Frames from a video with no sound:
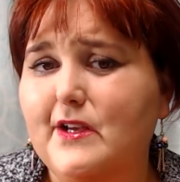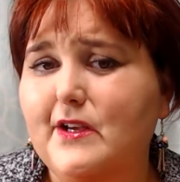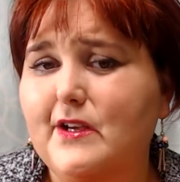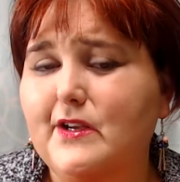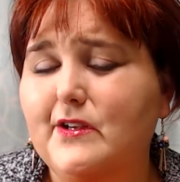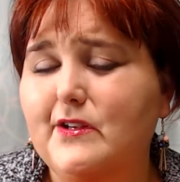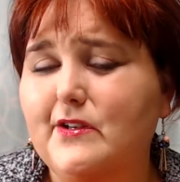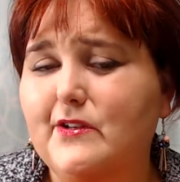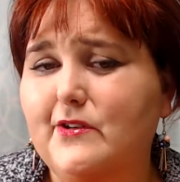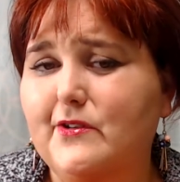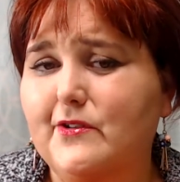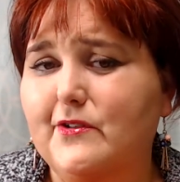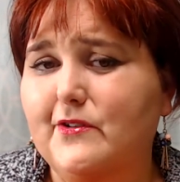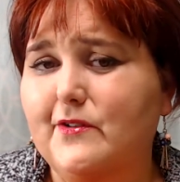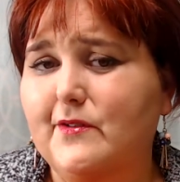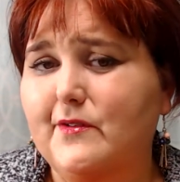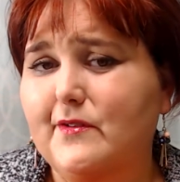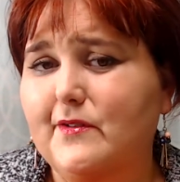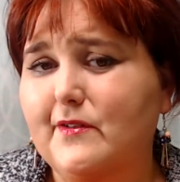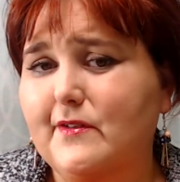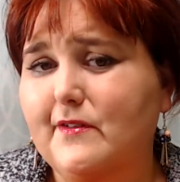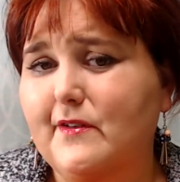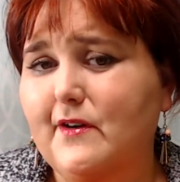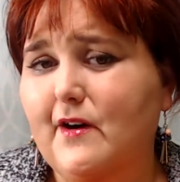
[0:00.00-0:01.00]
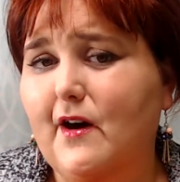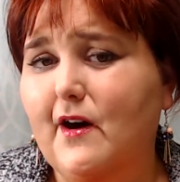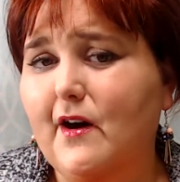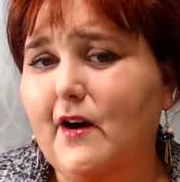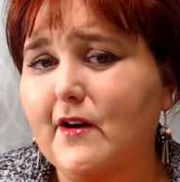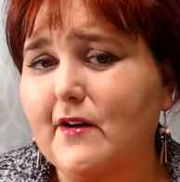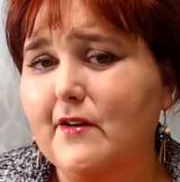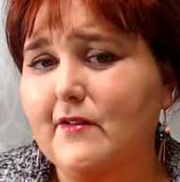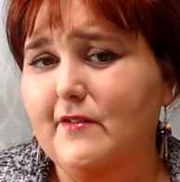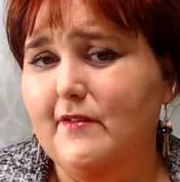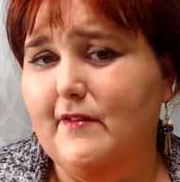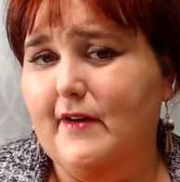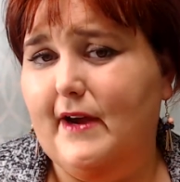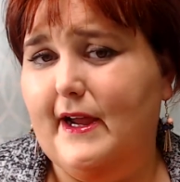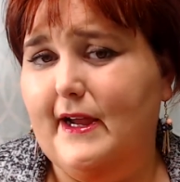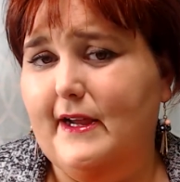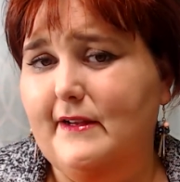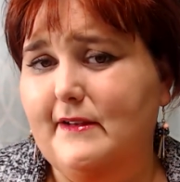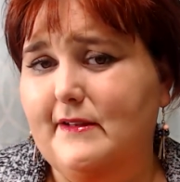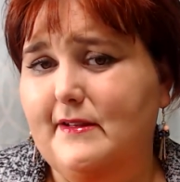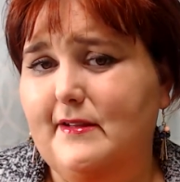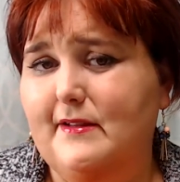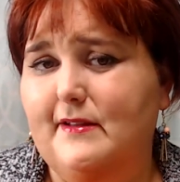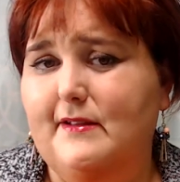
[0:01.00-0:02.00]
your heart
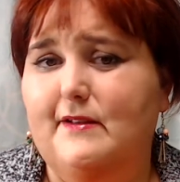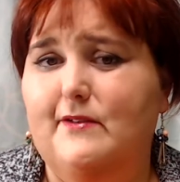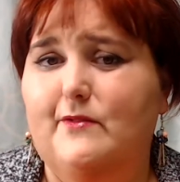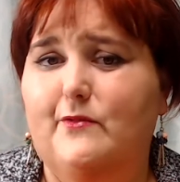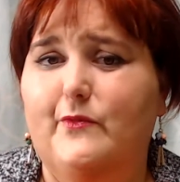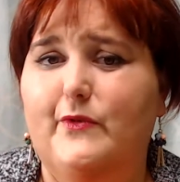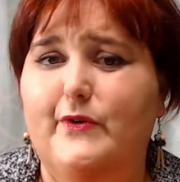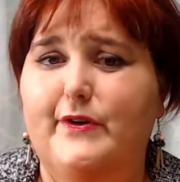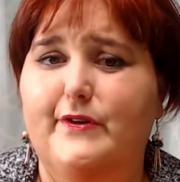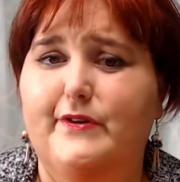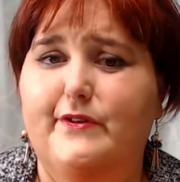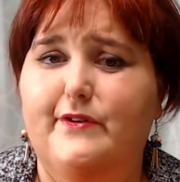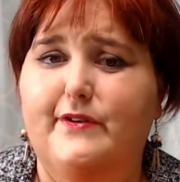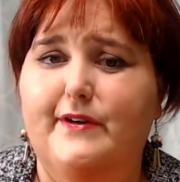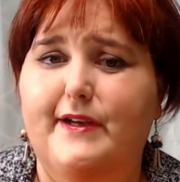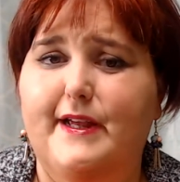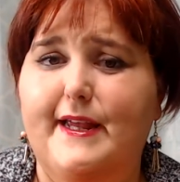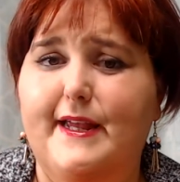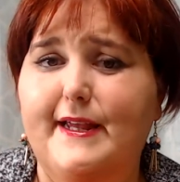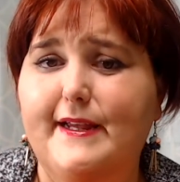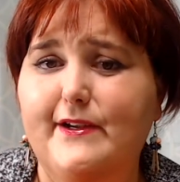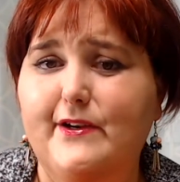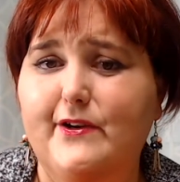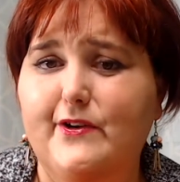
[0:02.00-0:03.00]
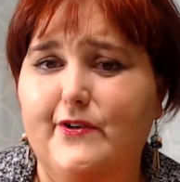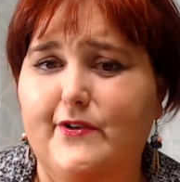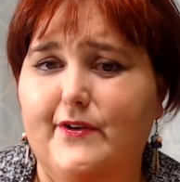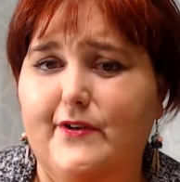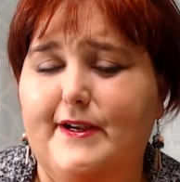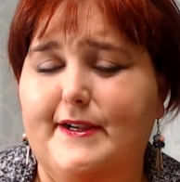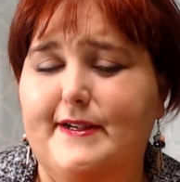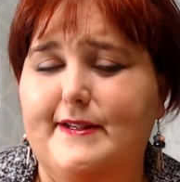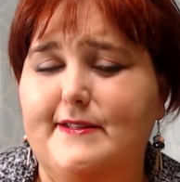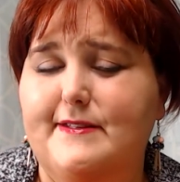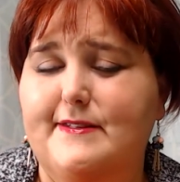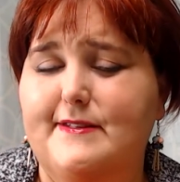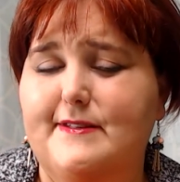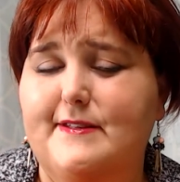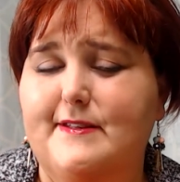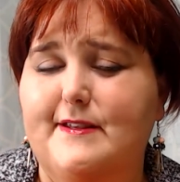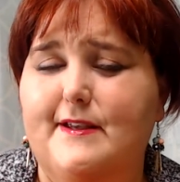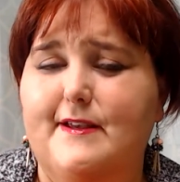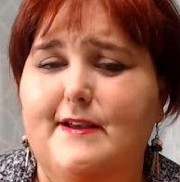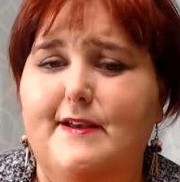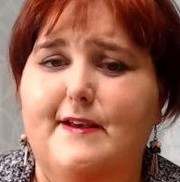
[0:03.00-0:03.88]
rate will increase.